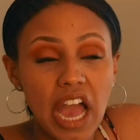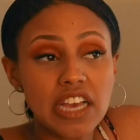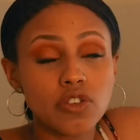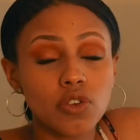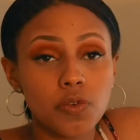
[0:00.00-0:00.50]
I
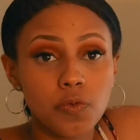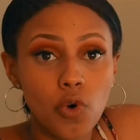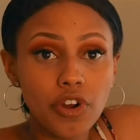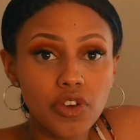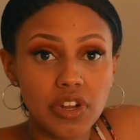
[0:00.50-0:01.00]
sold a
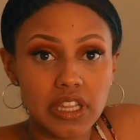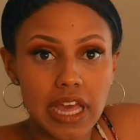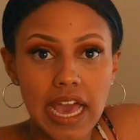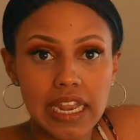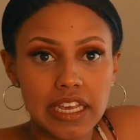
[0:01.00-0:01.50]
4-unit
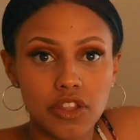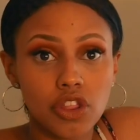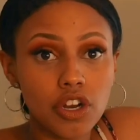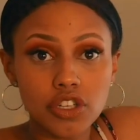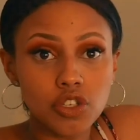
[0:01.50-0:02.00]
that had like a
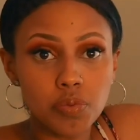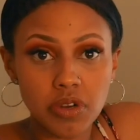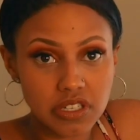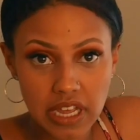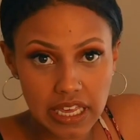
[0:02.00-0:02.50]

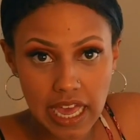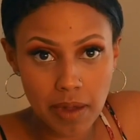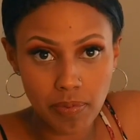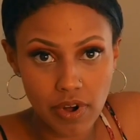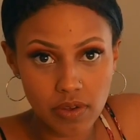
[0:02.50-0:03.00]
32%
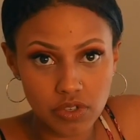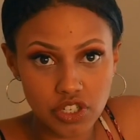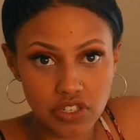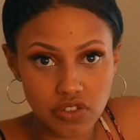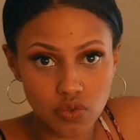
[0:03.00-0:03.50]
cap rate,
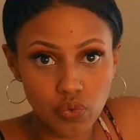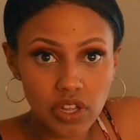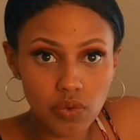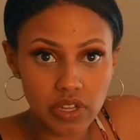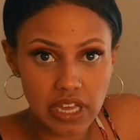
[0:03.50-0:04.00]
which is
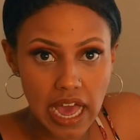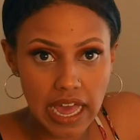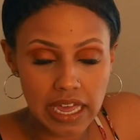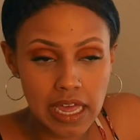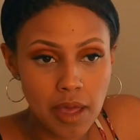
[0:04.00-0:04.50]
really, really
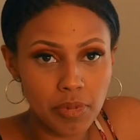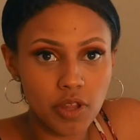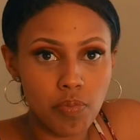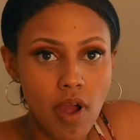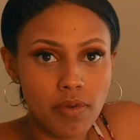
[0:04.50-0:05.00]
high. But
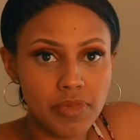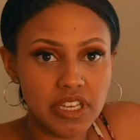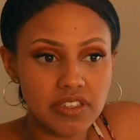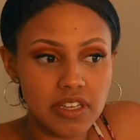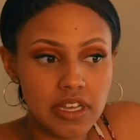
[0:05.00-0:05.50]
the problem
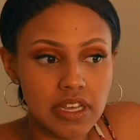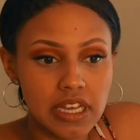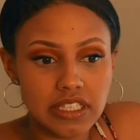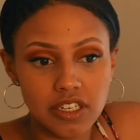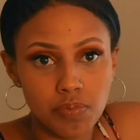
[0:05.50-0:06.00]
is
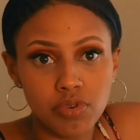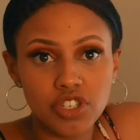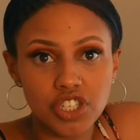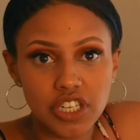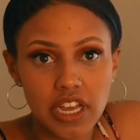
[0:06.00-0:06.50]
it's a
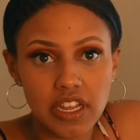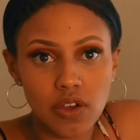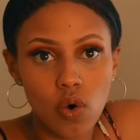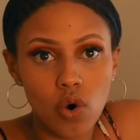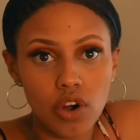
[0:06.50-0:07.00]

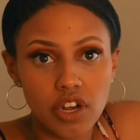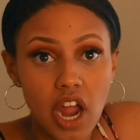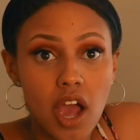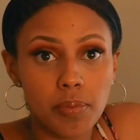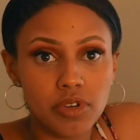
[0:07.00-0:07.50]
depreciating or
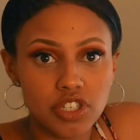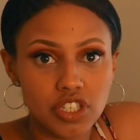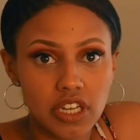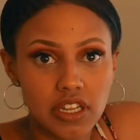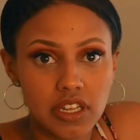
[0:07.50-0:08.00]
not
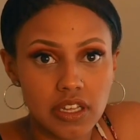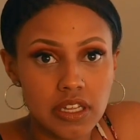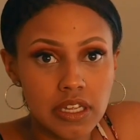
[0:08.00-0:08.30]
appreciating